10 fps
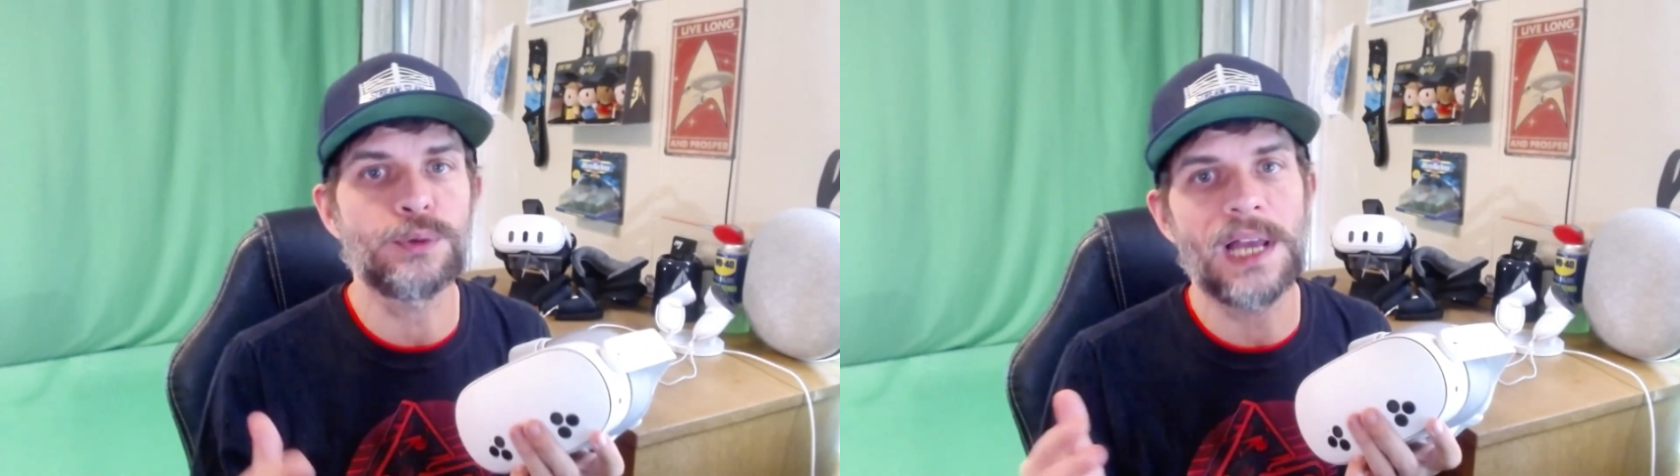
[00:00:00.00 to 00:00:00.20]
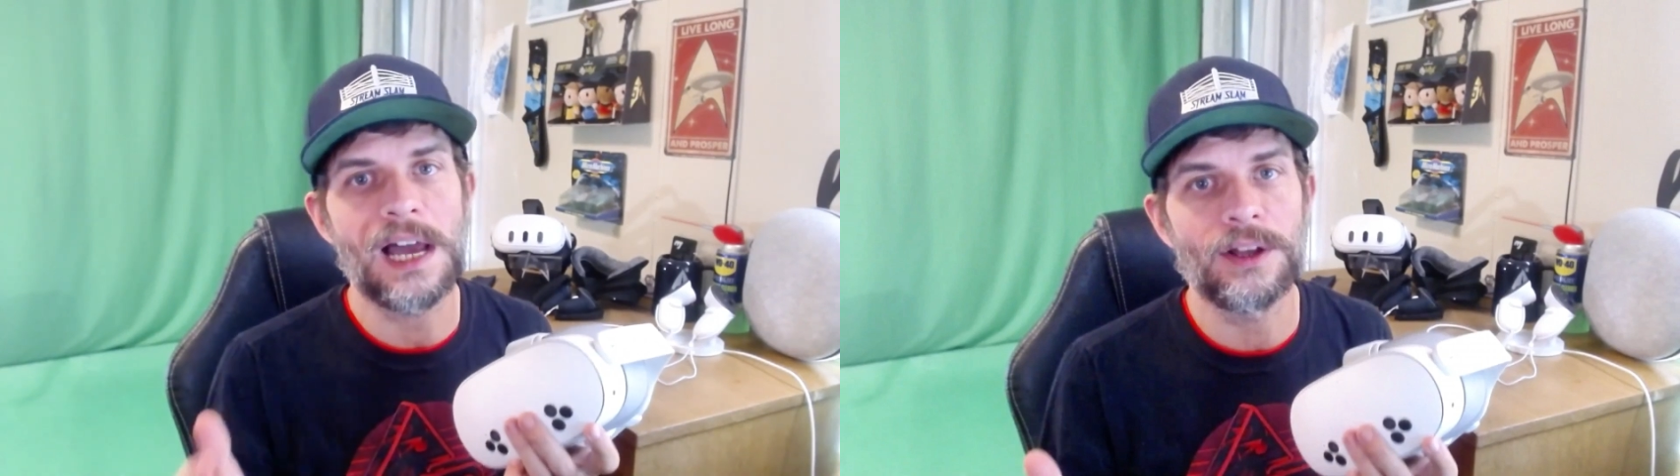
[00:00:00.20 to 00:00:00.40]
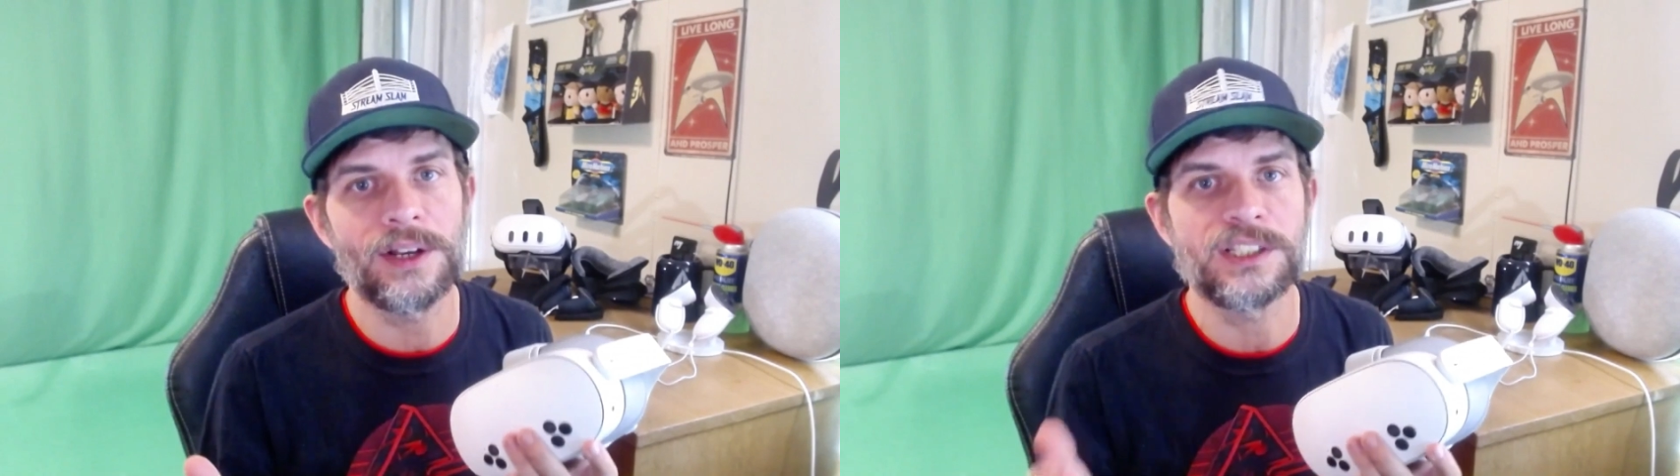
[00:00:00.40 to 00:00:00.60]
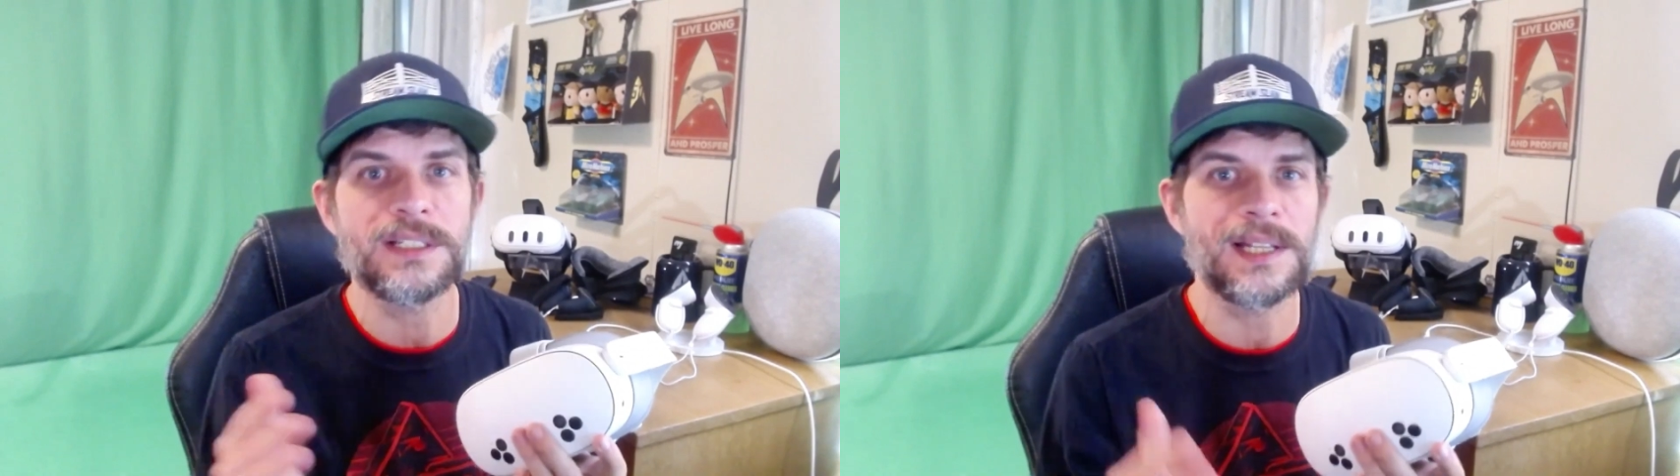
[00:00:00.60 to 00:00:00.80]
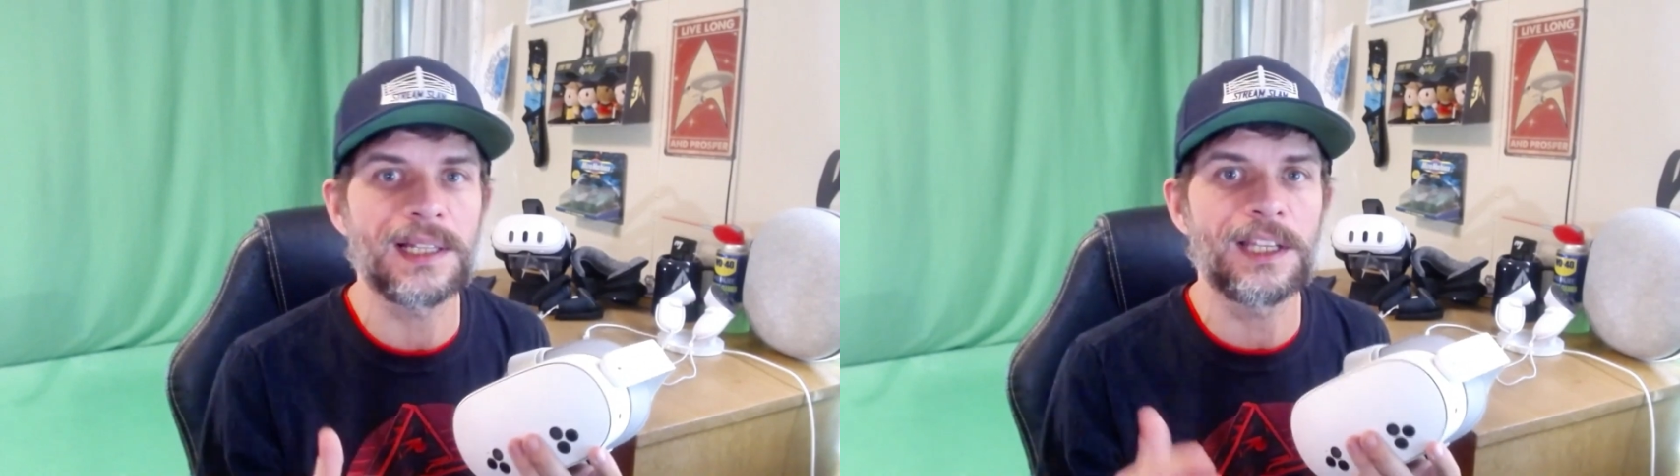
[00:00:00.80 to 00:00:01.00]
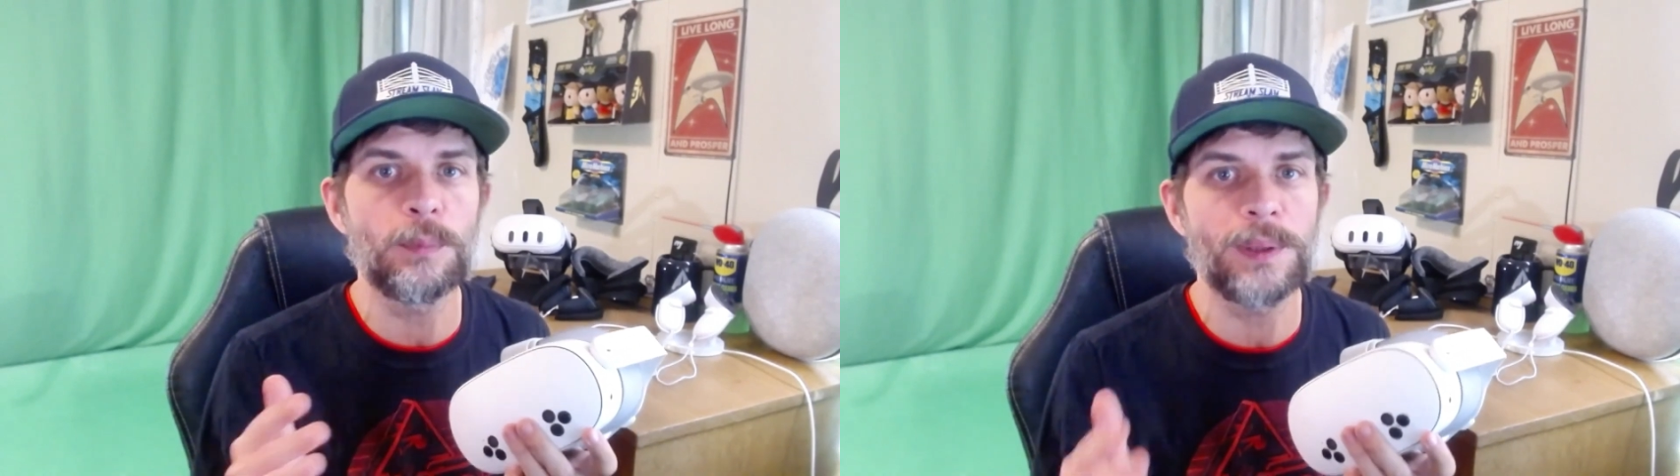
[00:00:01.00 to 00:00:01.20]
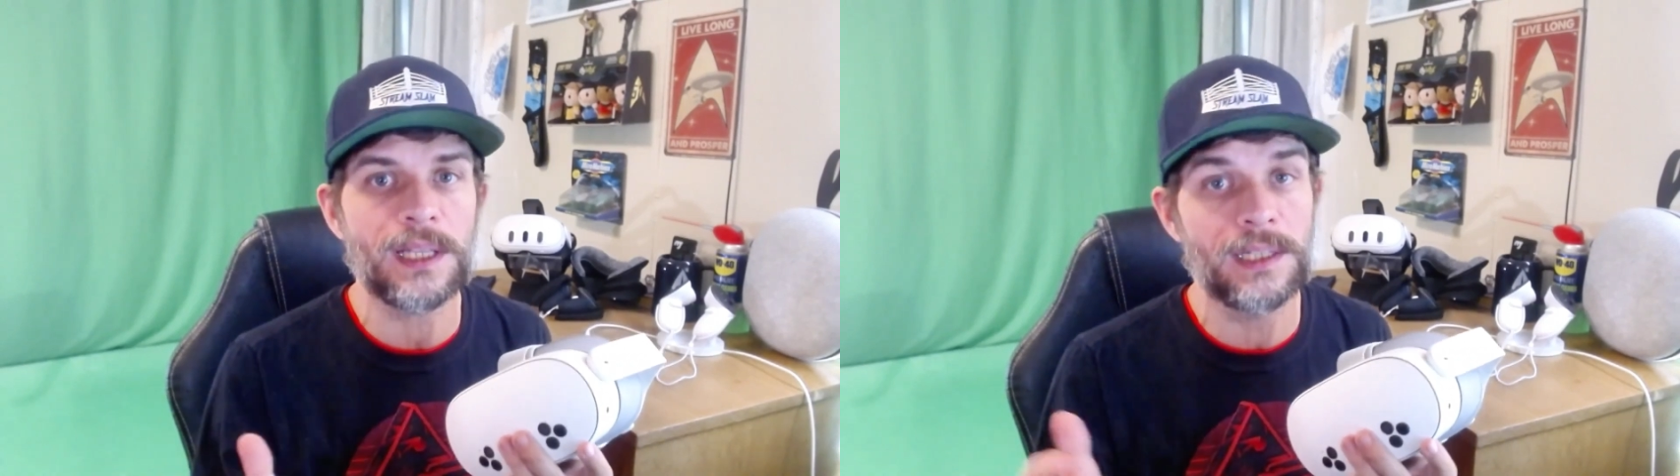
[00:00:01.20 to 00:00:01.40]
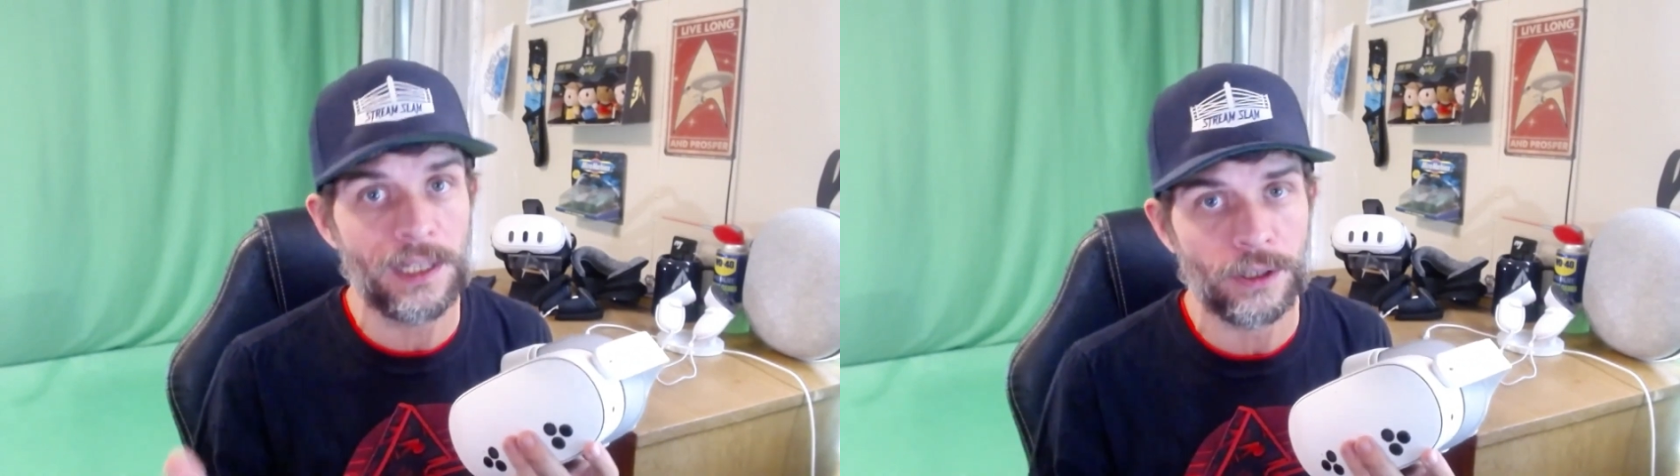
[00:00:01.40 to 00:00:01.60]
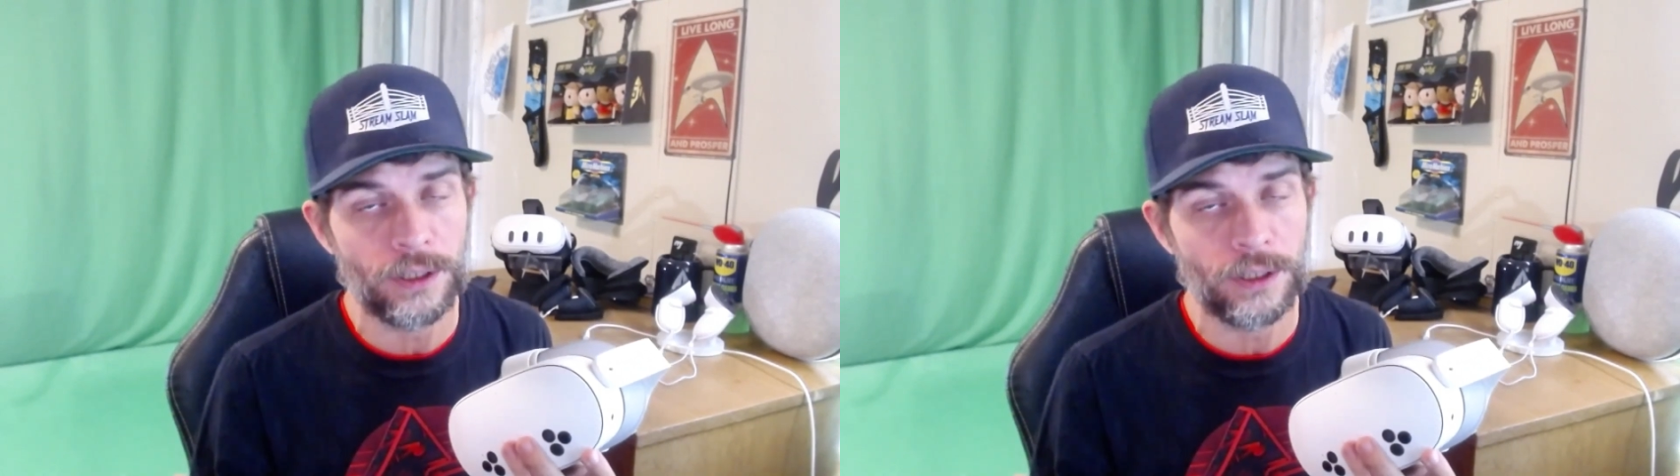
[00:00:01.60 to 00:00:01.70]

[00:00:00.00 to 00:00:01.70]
reality just a little bit cleaner.